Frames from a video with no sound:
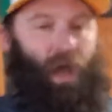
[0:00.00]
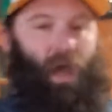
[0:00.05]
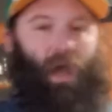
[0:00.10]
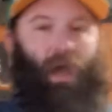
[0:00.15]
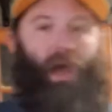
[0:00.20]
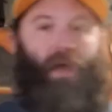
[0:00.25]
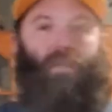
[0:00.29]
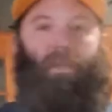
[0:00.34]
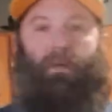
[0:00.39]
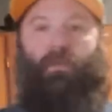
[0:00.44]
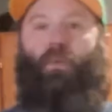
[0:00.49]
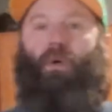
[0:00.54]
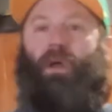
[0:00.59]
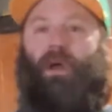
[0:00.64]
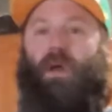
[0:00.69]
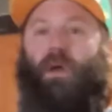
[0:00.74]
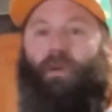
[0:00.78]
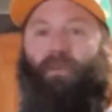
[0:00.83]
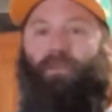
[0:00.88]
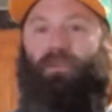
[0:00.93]
And then what
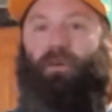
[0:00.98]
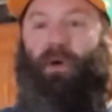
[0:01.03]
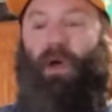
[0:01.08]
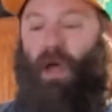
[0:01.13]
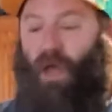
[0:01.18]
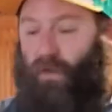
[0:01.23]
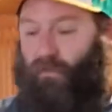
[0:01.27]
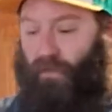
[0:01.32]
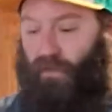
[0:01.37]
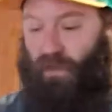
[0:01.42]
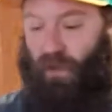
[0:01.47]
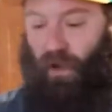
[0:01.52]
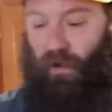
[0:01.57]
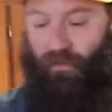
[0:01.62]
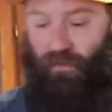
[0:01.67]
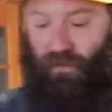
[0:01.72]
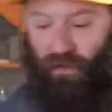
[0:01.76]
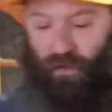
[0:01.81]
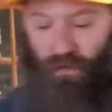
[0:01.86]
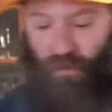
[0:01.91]
I also have is
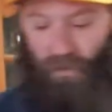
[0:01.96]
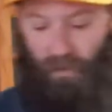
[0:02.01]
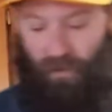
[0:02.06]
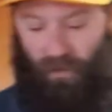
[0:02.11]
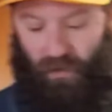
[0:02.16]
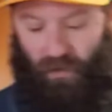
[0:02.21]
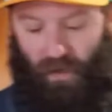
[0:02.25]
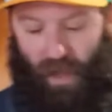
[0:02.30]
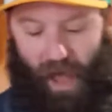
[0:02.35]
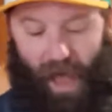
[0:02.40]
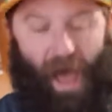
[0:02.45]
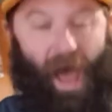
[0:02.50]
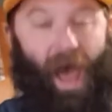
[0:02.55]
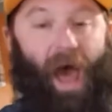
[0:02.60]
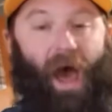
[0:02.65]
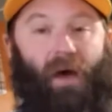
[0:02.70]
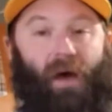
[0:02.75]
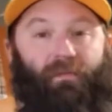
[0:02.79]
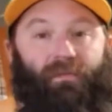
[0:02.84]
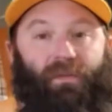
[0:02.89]
I've
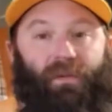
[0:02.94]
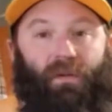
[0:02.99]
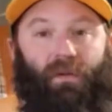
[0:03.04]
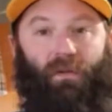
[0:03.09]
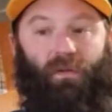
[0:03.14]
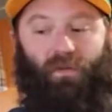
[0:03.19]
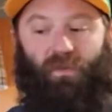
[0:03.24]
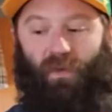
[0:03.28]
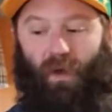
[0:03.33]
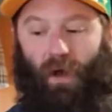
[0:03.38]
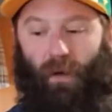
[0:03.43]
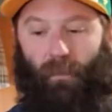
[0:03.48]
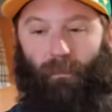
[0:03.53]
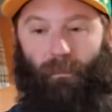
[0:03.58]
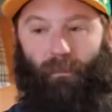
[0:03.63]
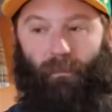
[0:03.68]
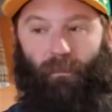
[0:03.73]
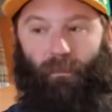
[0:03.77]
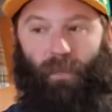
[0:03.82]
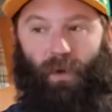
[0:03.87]
halved some
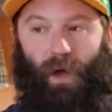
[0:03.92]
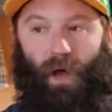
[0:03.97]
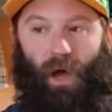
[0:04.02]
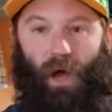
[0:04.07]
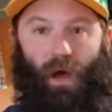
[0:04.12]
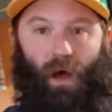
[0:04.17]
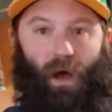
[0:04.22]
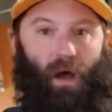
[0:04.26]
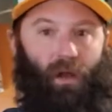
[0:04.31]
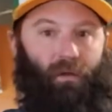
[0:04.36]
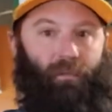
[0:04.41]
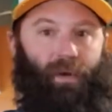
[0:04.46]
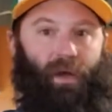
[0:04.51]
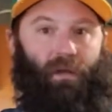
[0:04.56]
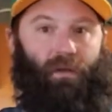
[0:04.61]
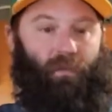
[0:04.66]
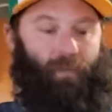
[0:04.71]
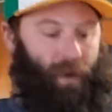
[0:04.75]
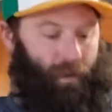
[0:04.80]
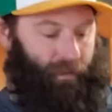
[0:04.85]

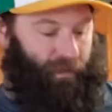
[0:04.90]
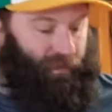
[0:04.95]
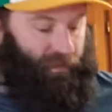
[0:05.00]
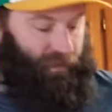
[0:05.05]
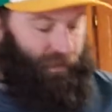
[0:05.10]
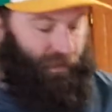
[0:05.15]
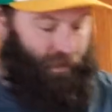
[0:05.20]
jalapeno peppers.